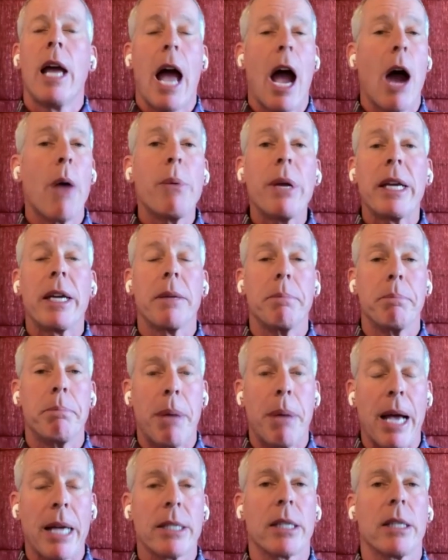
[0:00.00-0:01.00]
how we
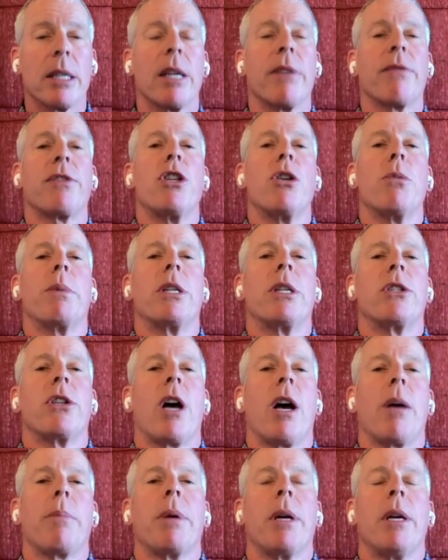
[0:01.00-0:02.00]
can best lift humans
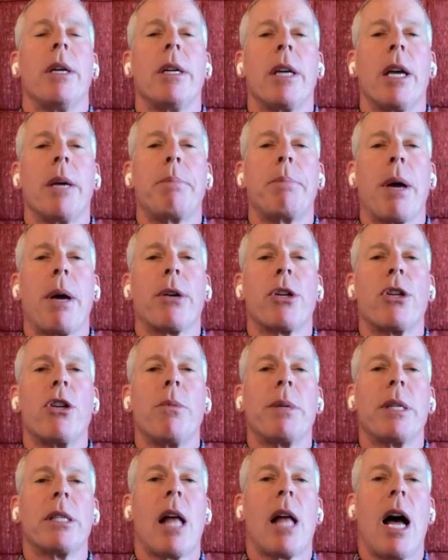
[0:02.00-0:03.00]
up and better
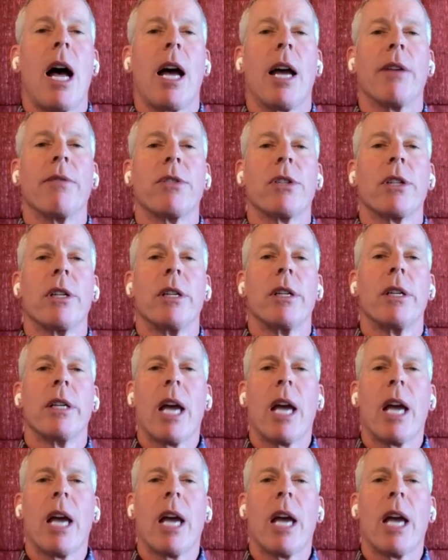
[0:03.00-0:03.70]
human lives.